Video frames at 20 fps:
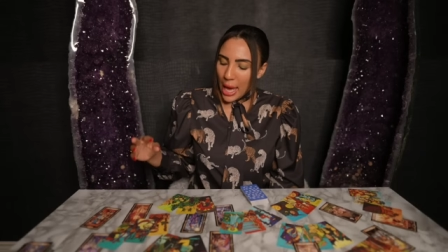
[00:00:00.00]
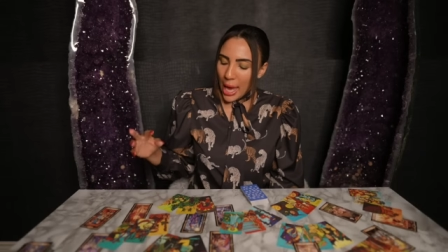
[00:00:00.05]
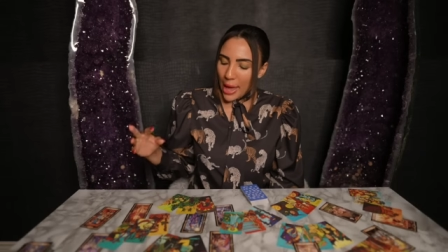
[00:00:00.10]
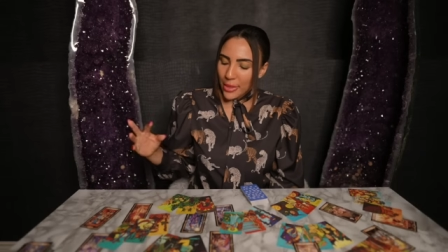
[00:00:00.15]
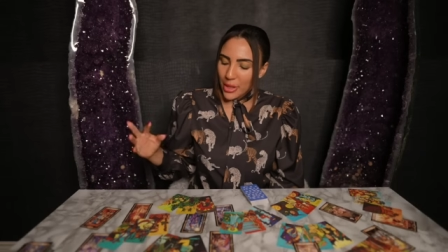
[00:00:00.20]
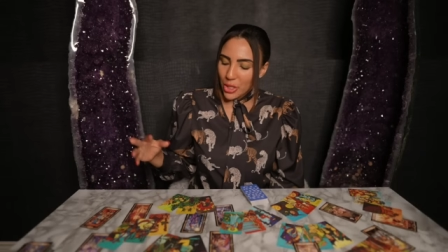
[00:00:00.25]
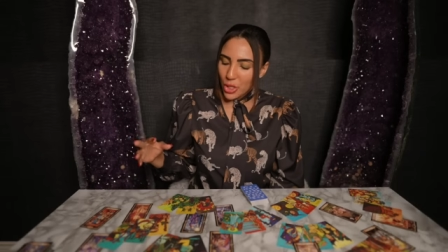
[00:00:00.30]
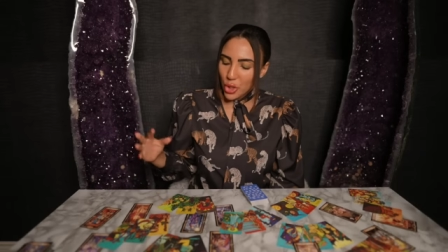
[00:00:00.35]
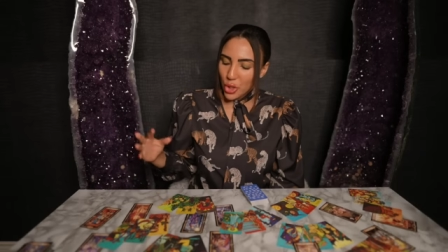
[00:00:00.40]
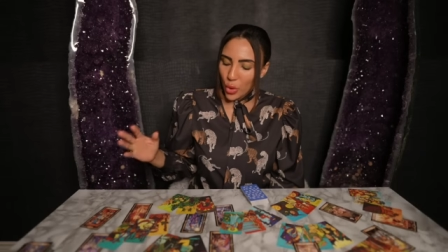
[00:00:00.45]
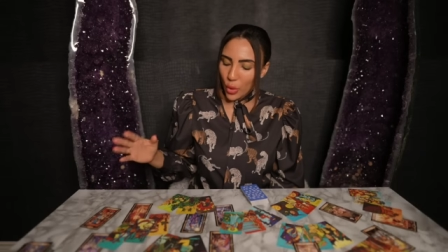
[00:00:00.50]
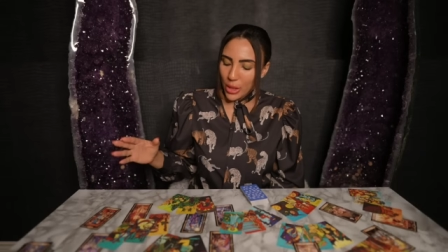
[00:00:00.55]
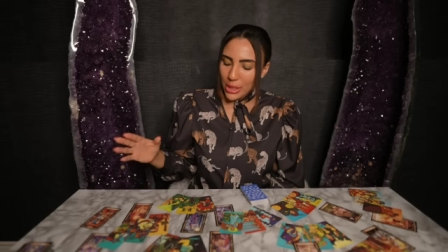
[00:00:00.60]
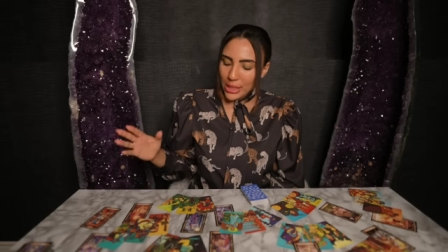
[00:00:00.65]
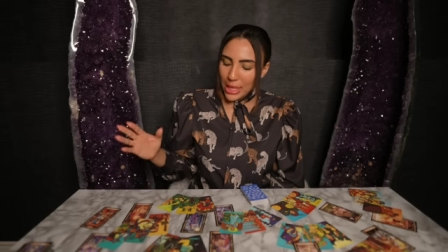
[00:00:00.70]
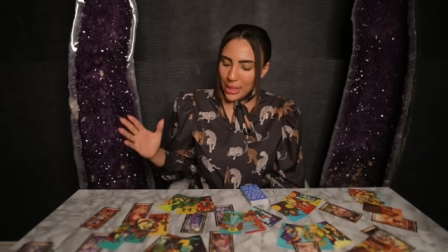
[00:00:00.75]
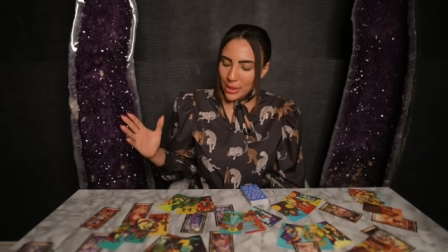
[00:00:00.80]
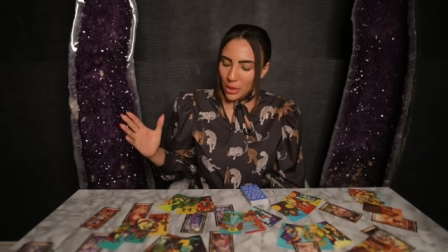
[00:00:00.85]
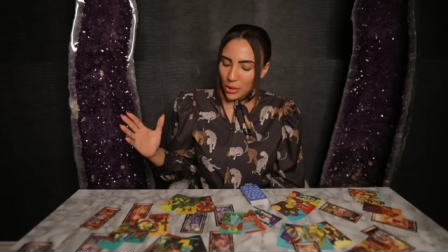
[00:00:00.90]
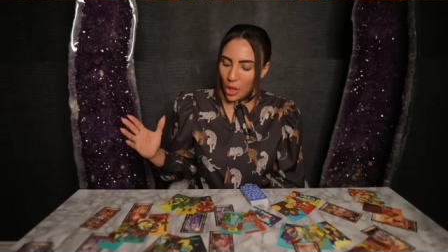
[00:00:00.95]
And this
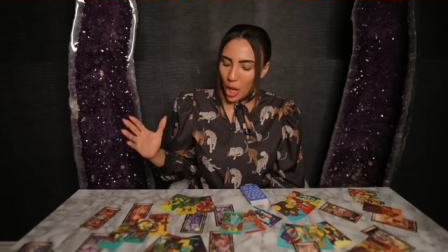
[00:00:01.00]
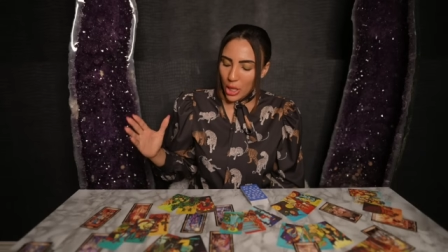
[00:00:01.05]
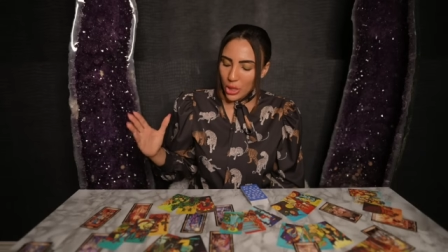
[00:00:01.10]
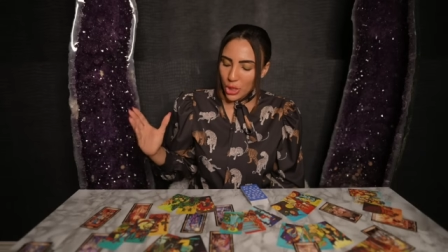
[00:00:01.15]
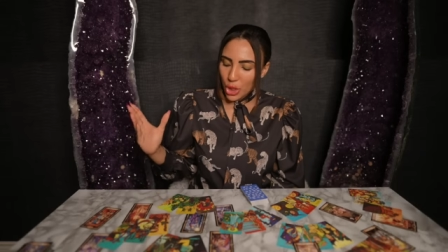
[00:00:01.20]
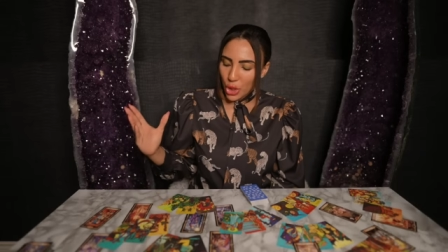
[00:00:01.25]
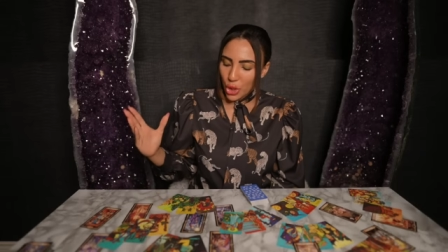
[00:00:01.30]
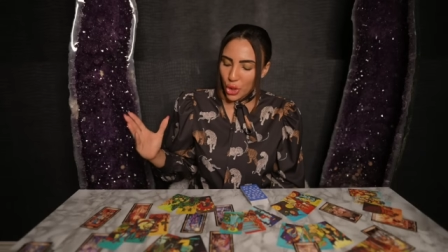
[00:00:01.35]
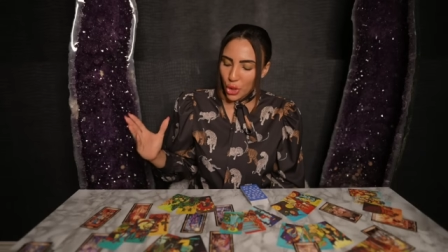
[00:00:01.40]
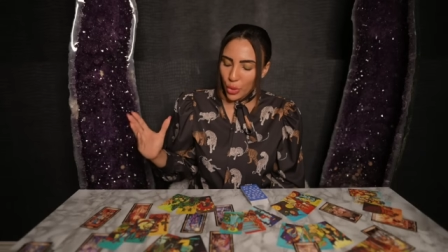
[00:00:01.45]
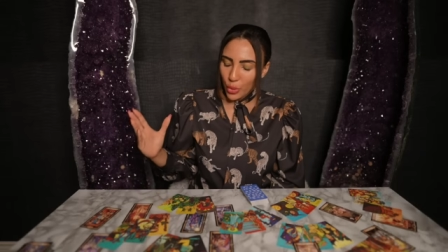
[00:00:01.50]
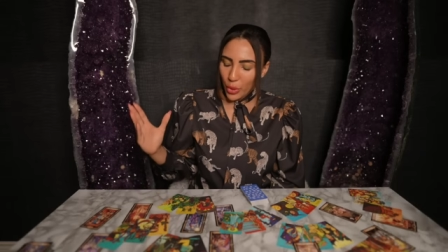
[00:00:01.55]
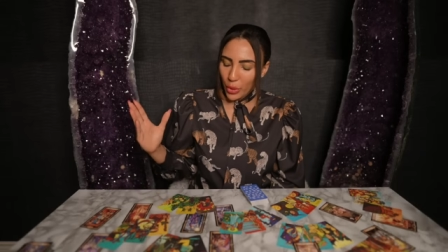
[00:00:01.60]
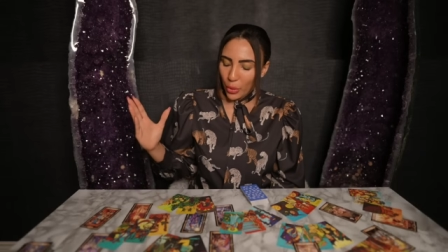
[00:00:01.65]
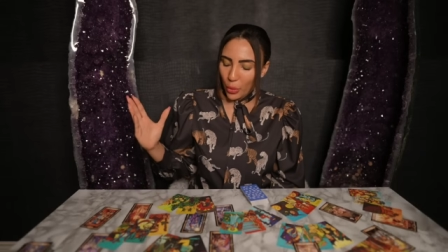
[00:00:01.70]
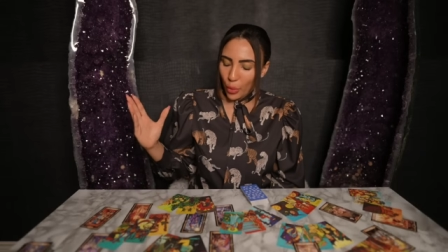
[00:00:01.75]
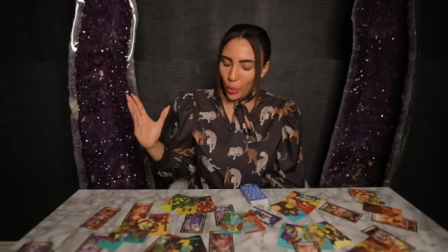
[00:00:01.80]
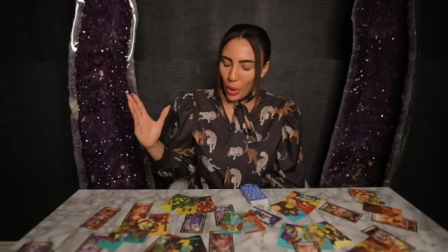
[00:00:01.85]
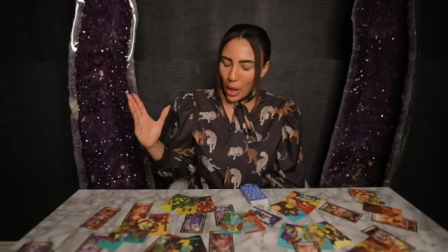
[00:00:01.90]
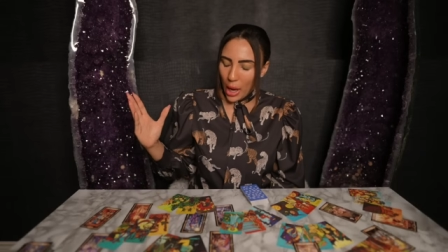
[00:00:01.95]
choice has a lot to do
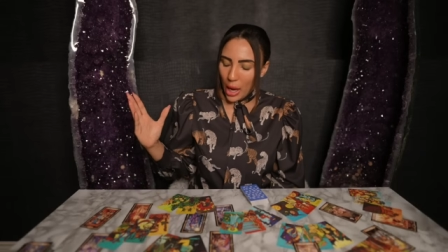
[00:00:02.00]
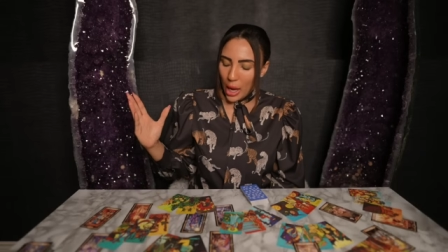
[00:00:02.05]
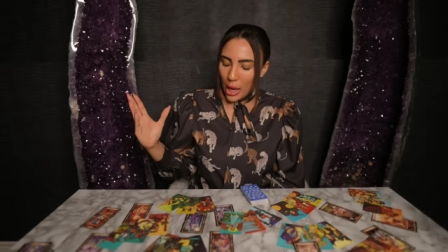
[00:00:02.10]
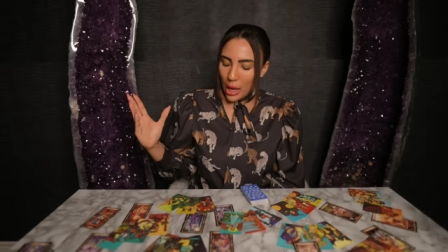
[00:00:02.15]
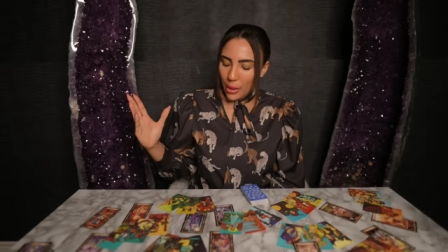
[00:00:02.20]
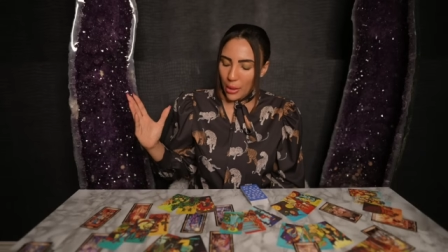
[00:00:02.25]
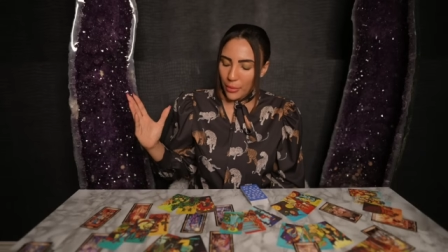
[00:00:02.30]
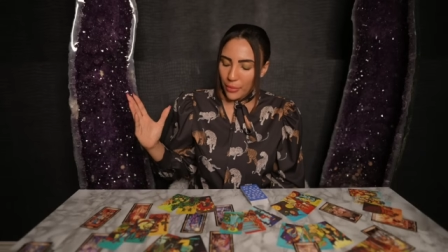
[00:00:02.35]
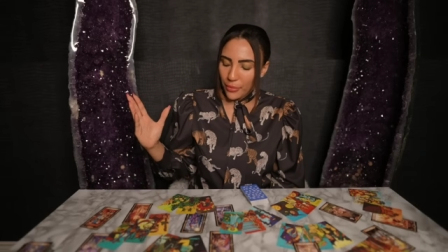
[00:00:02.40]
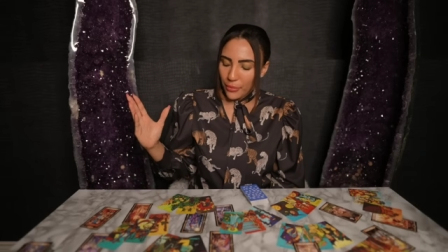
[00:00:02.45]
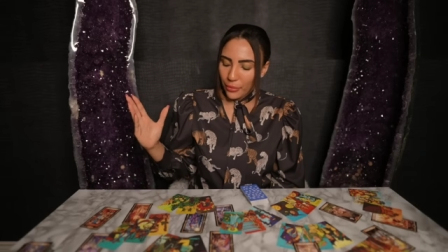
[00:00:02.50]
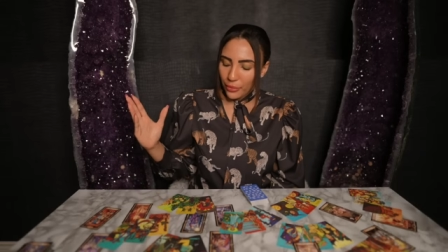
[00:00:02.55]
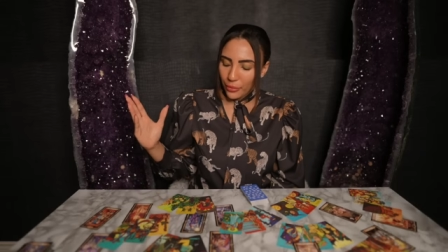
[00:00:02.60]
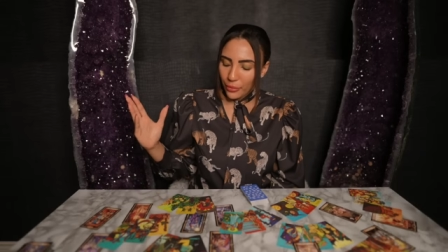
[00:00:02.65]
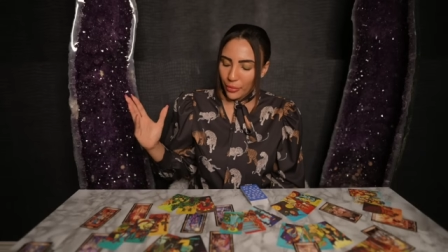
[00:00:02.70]
with um,